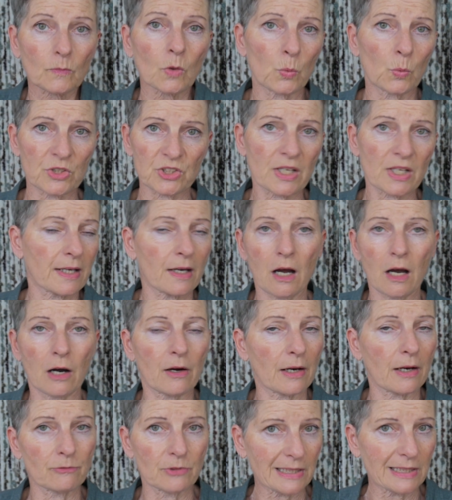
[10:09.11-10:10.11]
which they are,
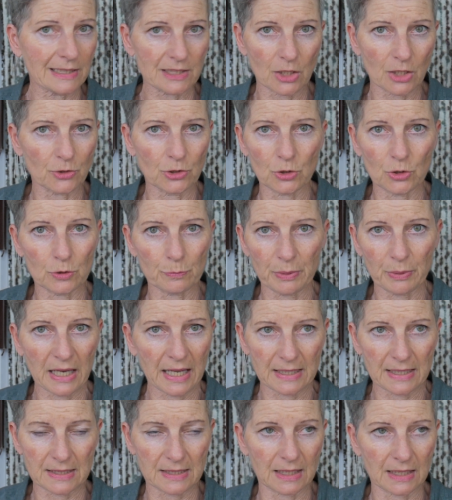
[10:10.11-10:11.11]
I really don't use
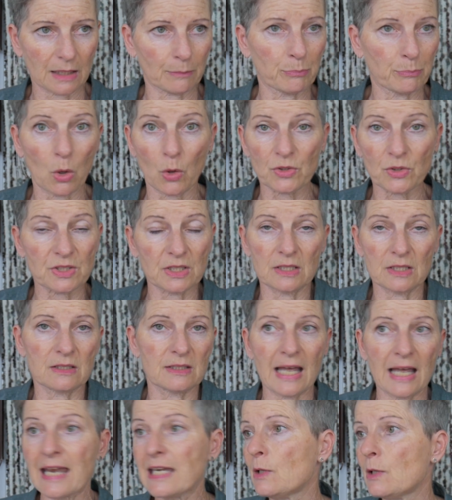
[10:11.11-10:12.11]
plastic
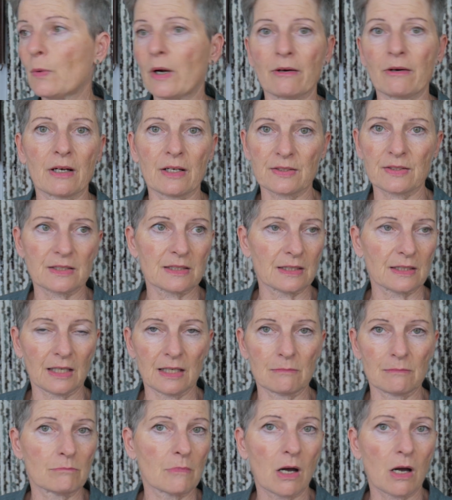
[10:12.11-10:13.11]
boxes anywhere else
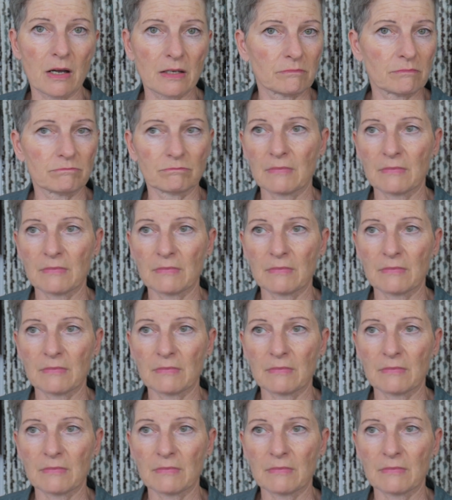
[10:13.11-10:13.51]
in my